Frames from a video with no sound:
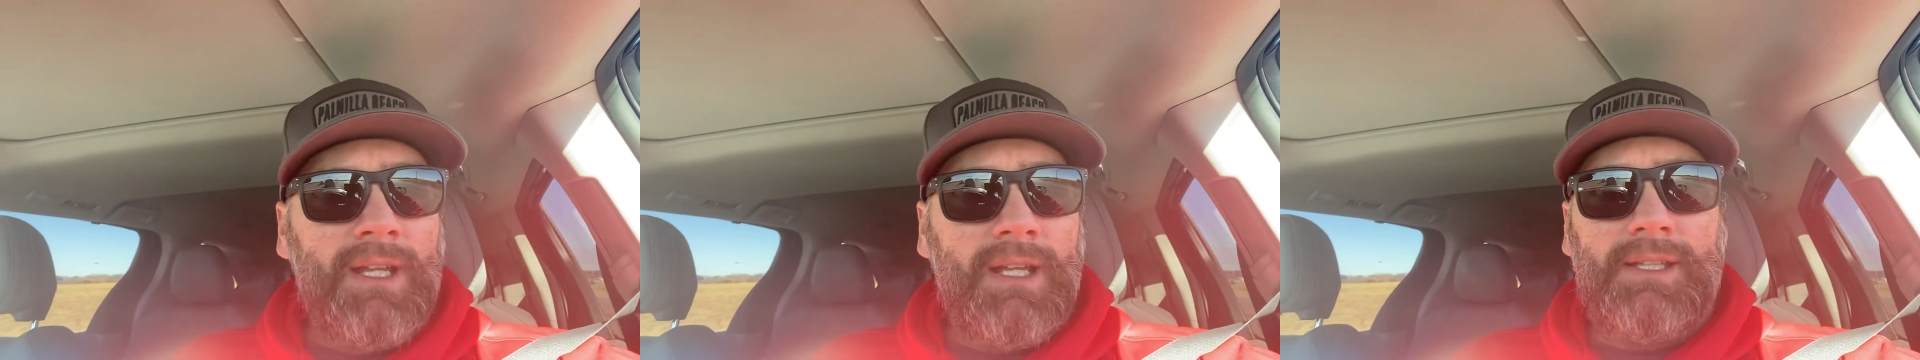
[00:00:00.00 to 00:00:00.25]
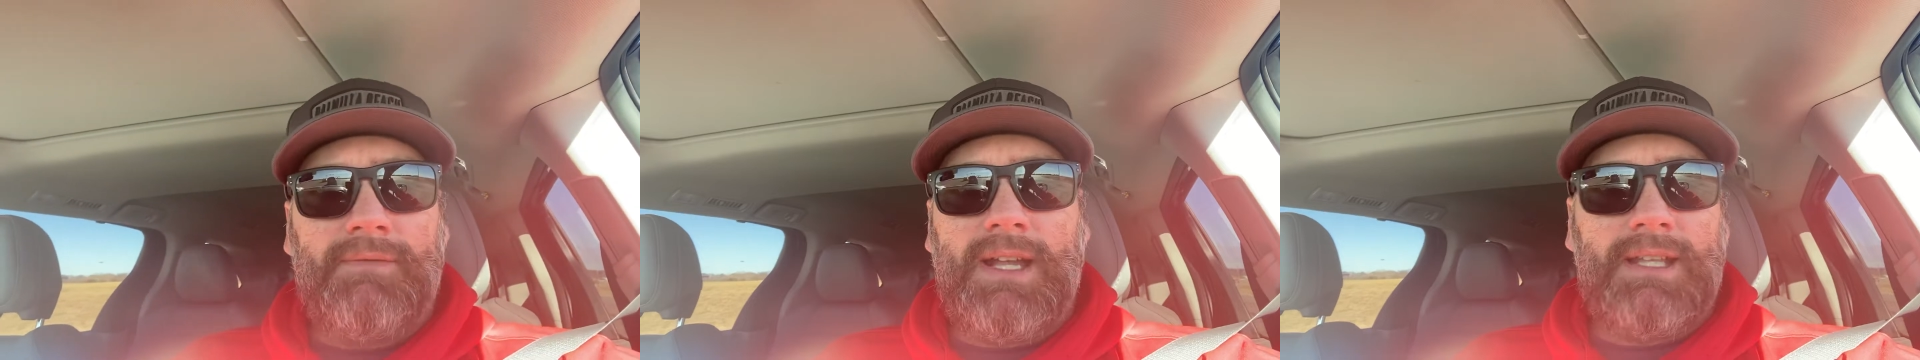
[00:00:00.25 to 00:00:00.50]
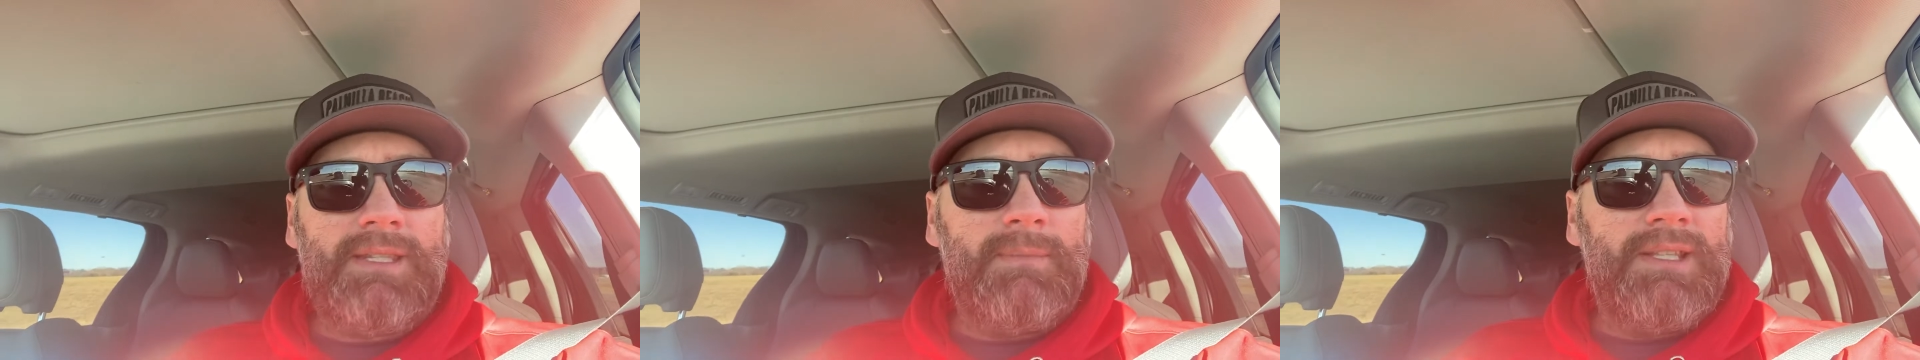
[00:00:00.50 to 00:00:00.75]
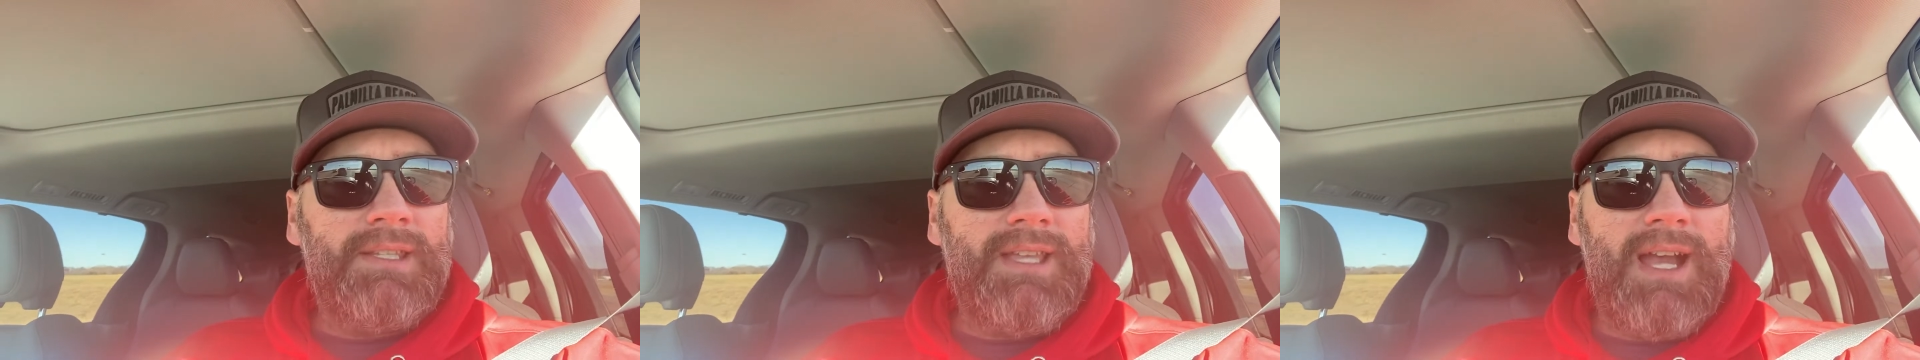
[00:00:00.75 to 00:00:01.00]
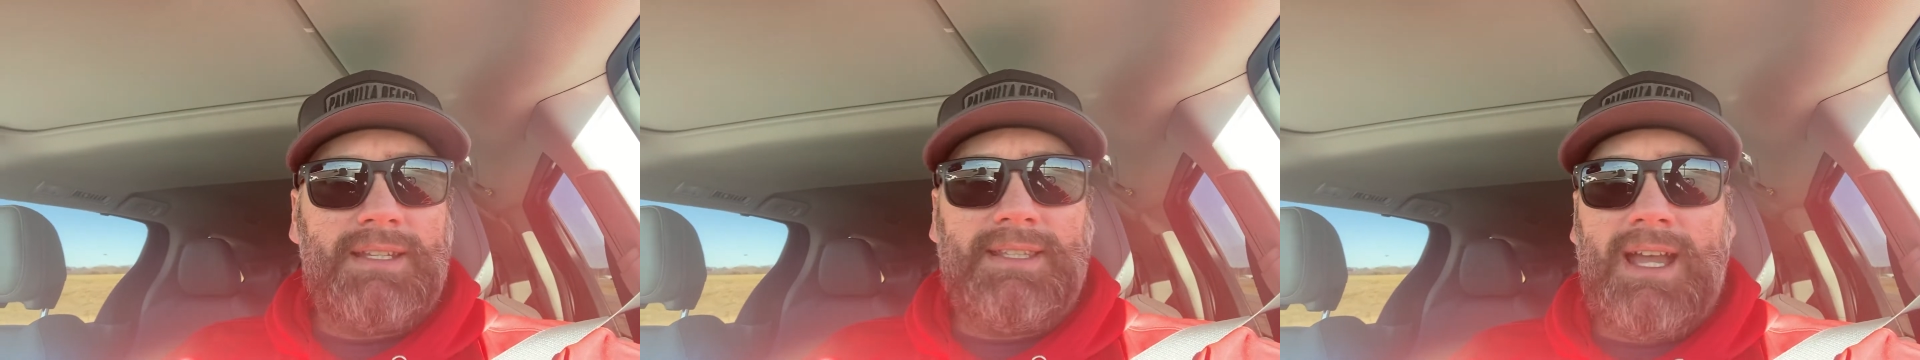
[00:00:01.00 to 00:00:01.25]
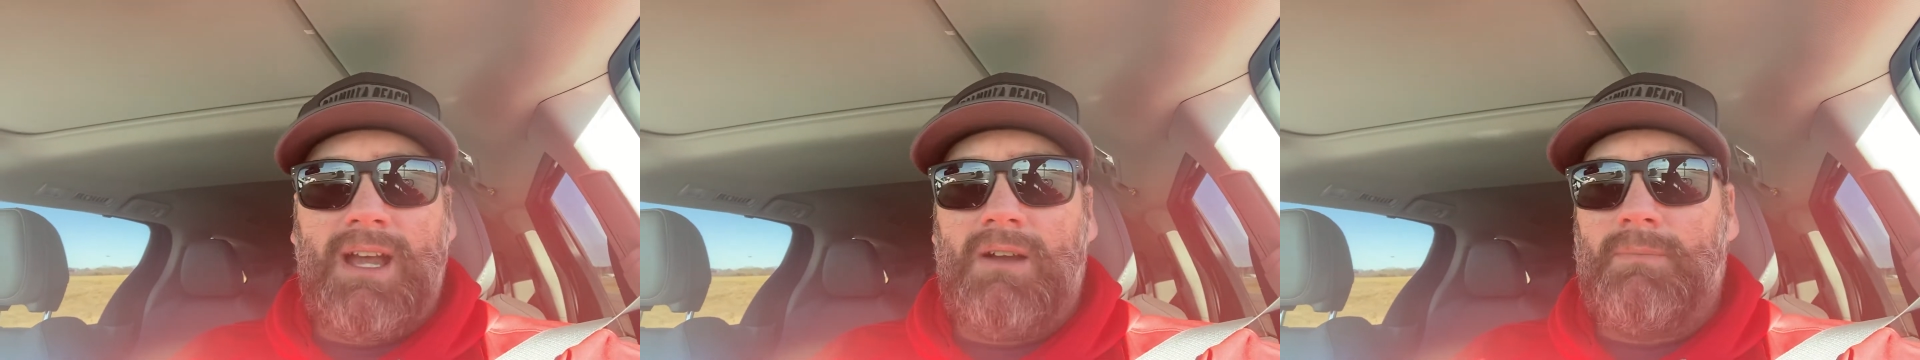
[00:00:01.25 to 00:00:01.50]
and they've got some in stock
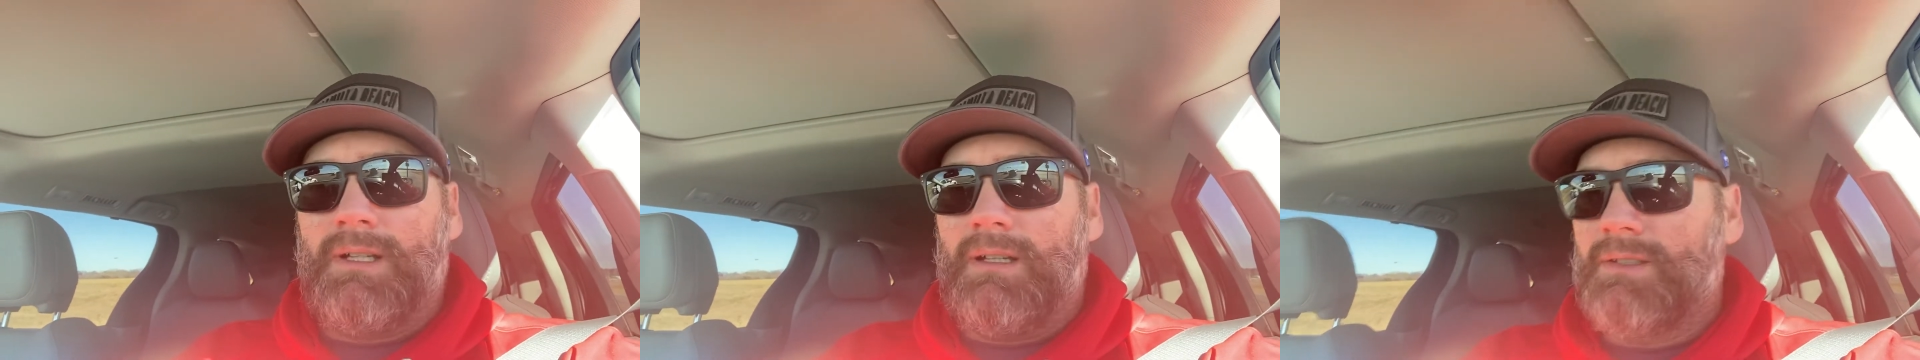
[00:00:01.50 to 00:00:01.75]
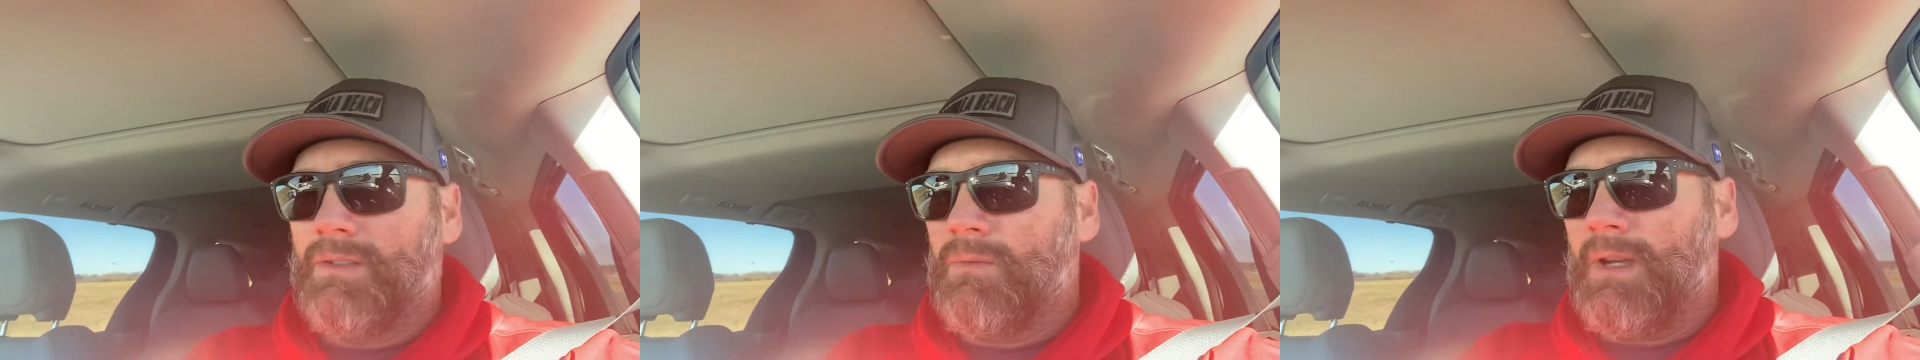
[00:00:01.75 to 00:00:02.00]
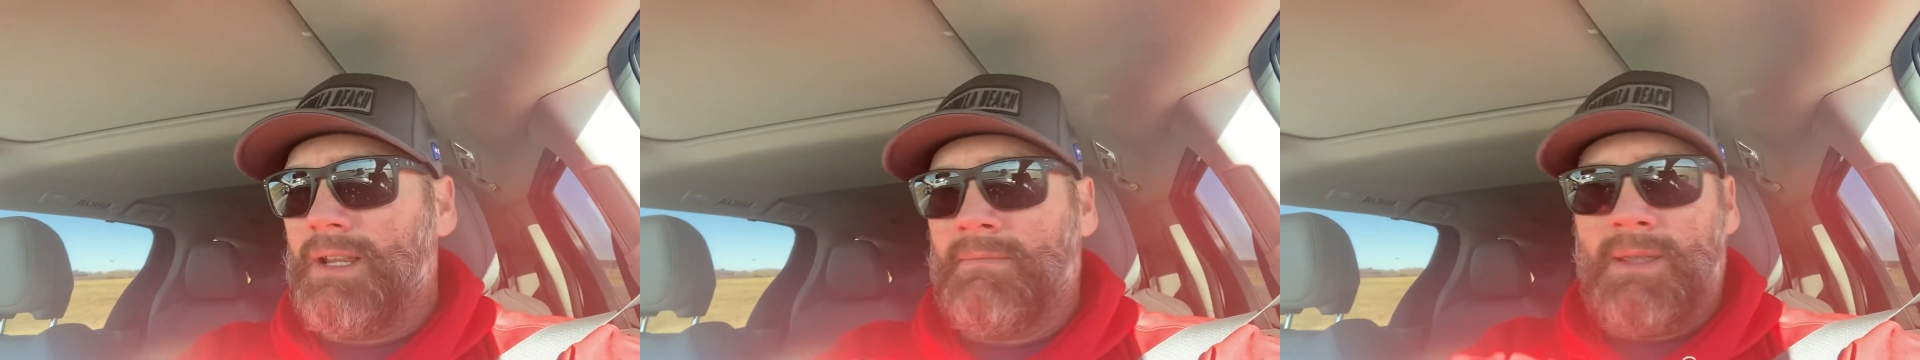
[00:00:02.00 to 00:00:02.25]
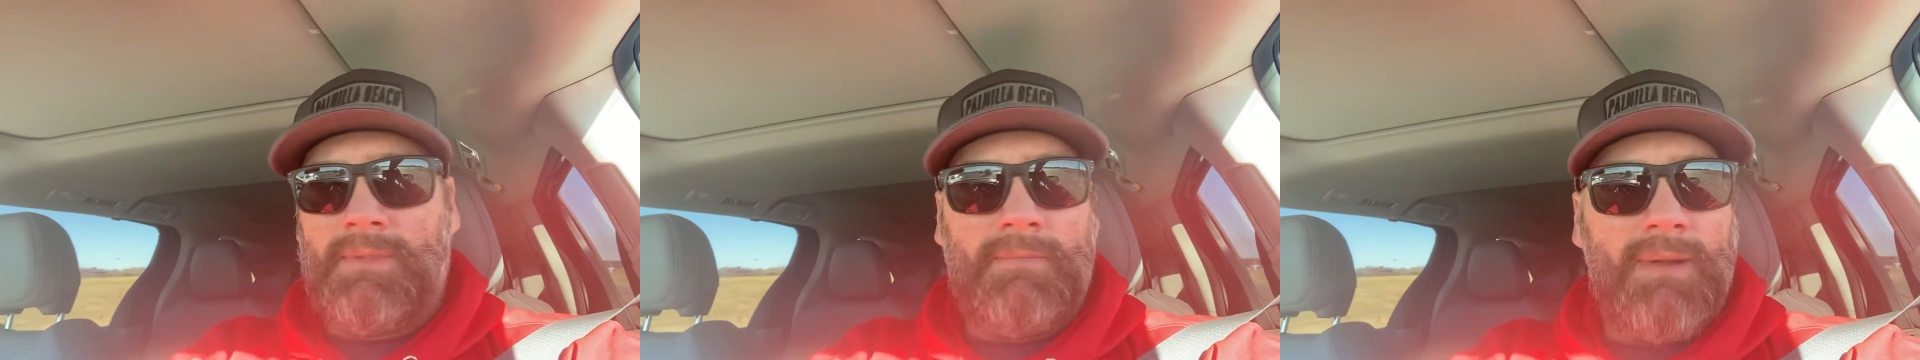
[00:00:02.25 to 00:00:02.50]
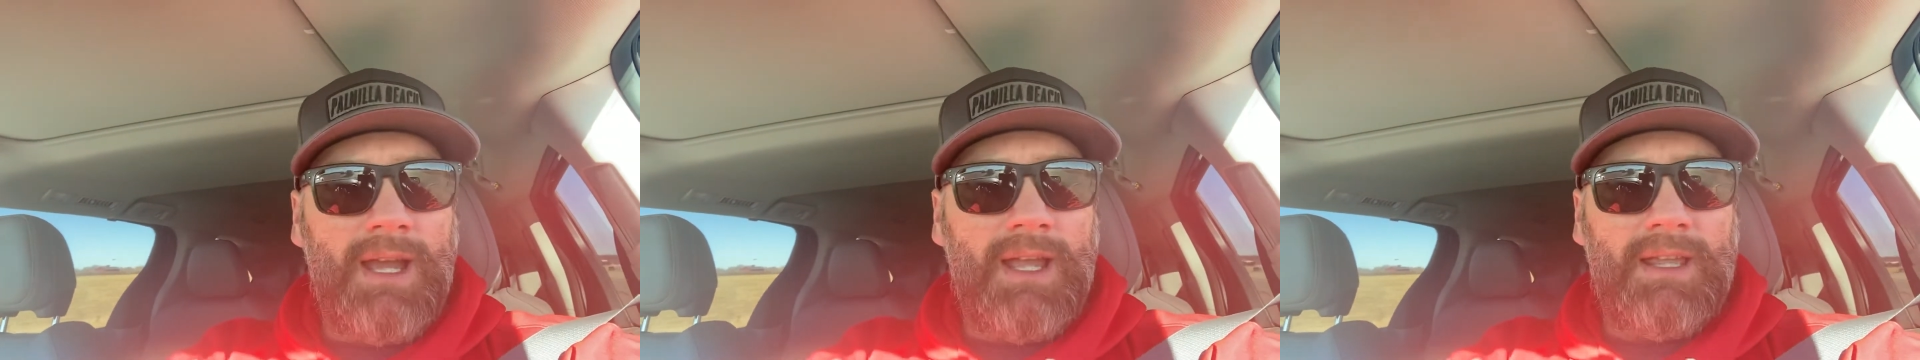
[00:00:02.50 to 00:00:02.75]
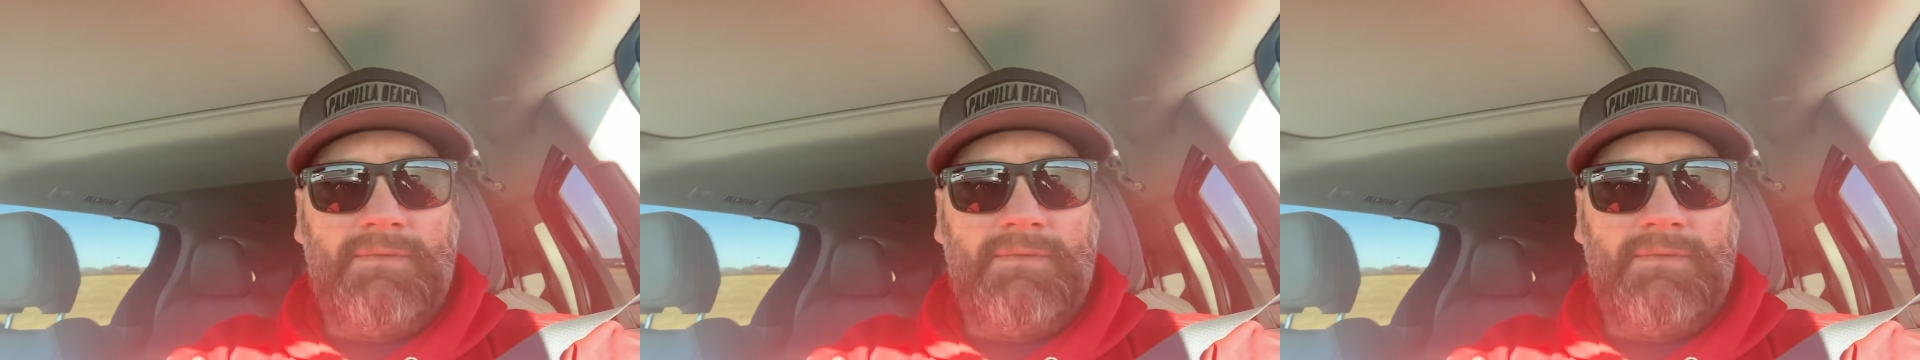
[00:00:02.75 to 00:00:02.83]
now, but I'll just wait and maybe buy.